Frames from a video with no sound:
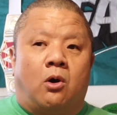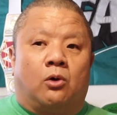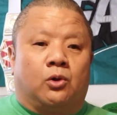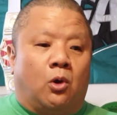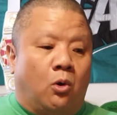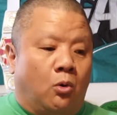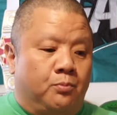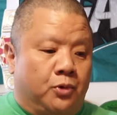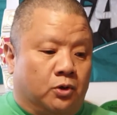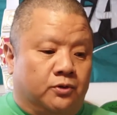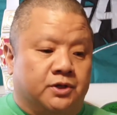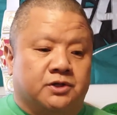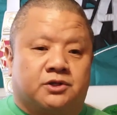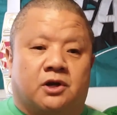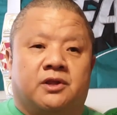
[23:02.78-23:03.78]
all the old
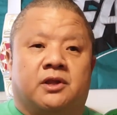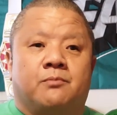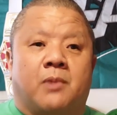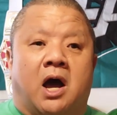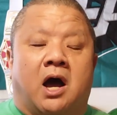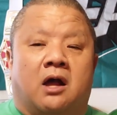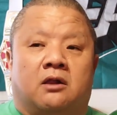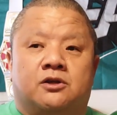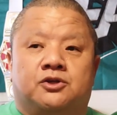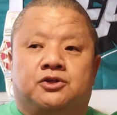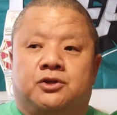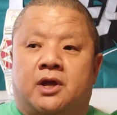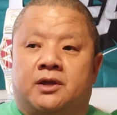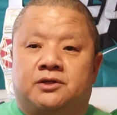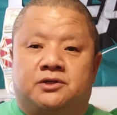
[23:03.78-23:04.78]
buildings are
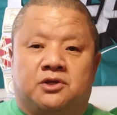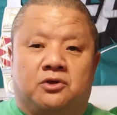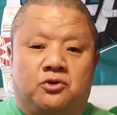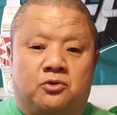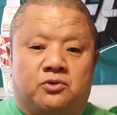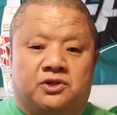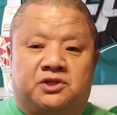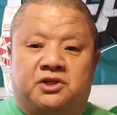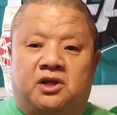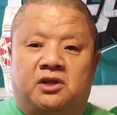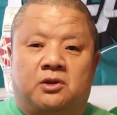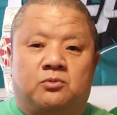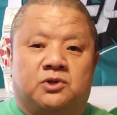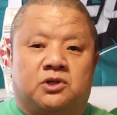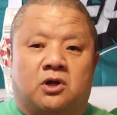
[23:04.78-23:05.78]
demolished and it's a newer
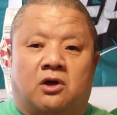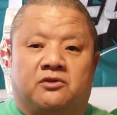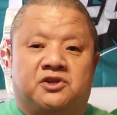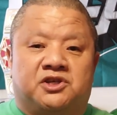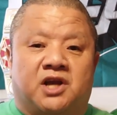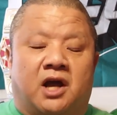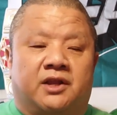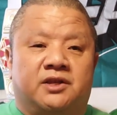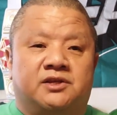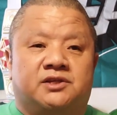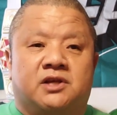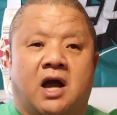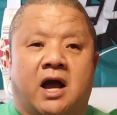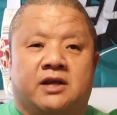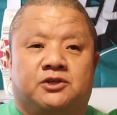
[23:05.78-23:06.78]
city with all the shiny
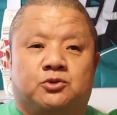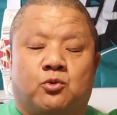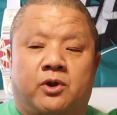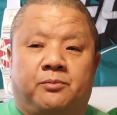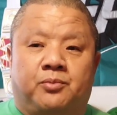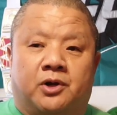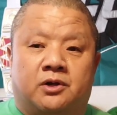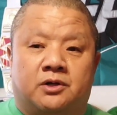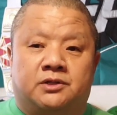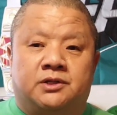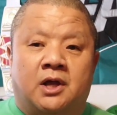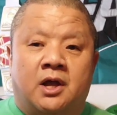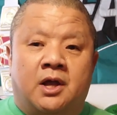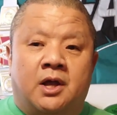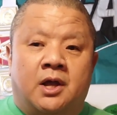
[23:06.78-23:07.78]
skyscrapers,
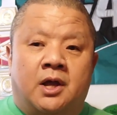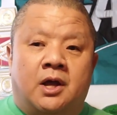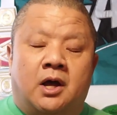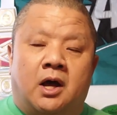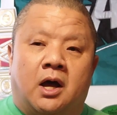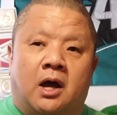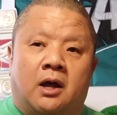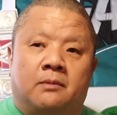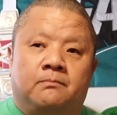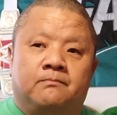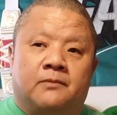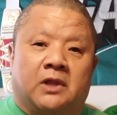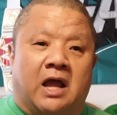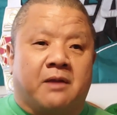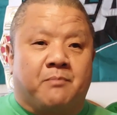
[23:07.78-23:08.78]

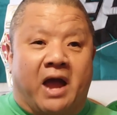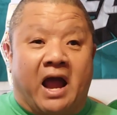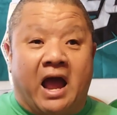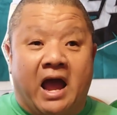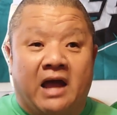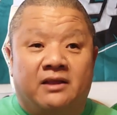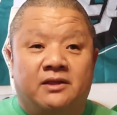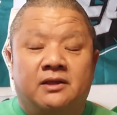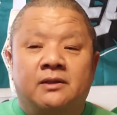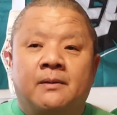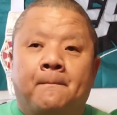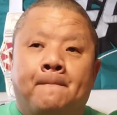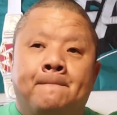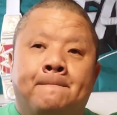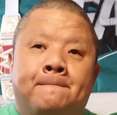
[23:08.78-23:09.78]
like Manhattan.
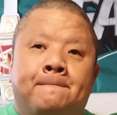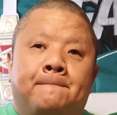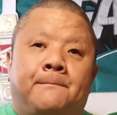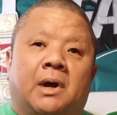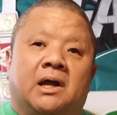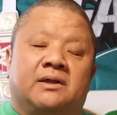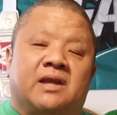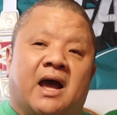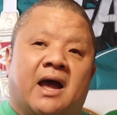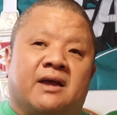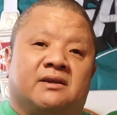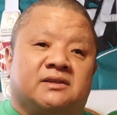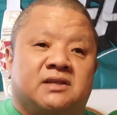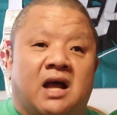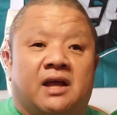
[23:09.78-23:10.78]
But that
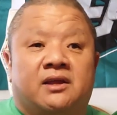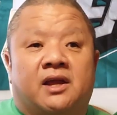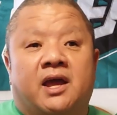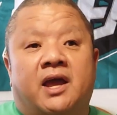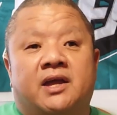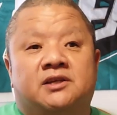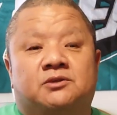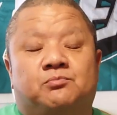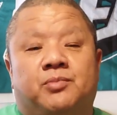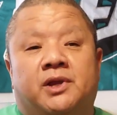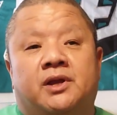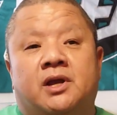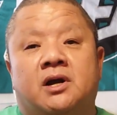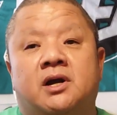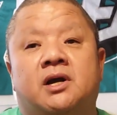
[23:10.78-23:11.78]
is not the case,
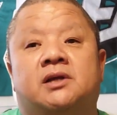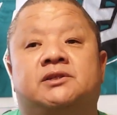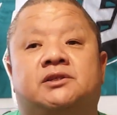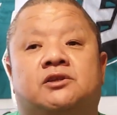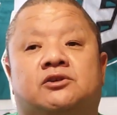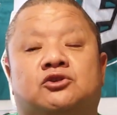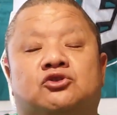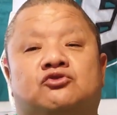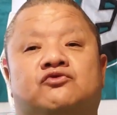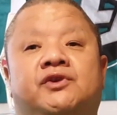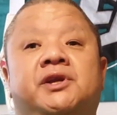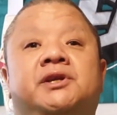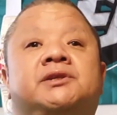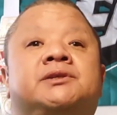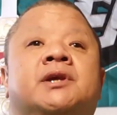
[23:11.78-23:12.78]
because the
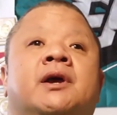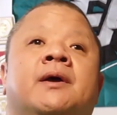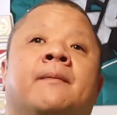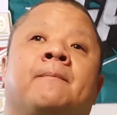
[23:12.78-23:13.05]
streets